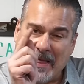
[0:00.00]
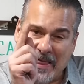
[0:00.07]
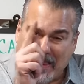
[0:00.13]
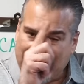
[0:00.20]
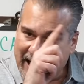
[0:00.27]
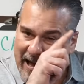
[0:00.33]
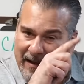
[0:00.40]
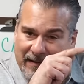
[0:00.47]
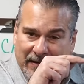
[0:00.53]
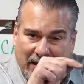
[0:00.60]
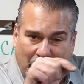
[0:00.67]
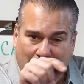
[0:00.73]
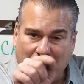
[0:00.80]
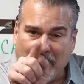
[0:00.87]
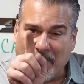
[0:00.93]
that
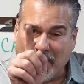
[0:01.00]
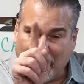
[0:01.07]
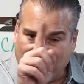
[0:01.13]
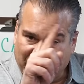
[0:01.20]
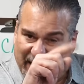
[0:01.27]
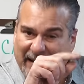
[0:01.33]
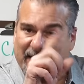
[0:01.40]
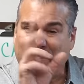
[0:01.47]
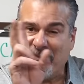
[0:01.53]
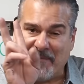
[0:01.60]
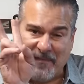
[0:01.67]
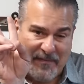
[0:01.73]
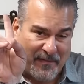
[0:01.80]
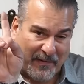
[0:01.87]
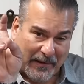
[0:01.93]
number three
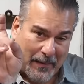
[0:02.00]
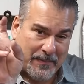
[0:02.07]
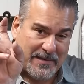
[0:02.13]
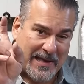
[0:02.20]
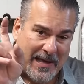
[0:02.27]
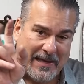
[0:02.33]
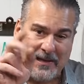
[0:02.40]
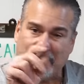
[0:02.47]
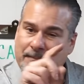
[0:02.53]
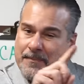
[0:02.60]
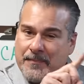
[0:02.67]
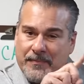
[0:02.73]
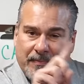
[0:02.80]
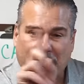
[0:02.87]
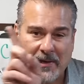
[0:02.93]
Phillips head
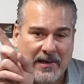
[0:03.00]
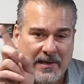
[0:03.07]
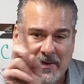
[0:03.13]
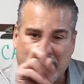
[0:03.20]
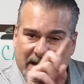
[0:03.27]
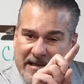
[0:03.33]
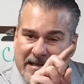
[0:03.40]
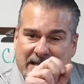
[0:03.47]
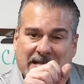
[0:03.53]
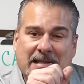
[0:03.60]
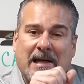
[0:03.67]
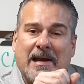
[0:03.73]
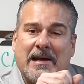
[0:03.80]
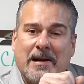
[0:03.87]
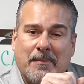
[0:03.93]
is
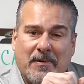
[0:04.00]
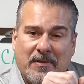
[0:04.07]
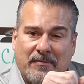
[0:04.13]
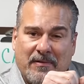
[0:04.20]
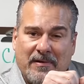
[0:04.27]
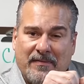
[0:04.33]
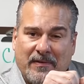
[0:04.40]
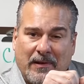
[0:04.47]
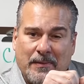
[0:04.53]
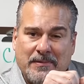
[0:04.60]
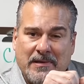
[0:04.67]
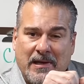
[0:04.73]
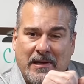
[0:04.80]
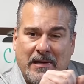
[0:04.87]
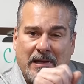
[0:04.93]
not a number three Phillips
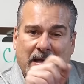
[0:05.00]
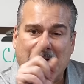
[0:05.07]
head.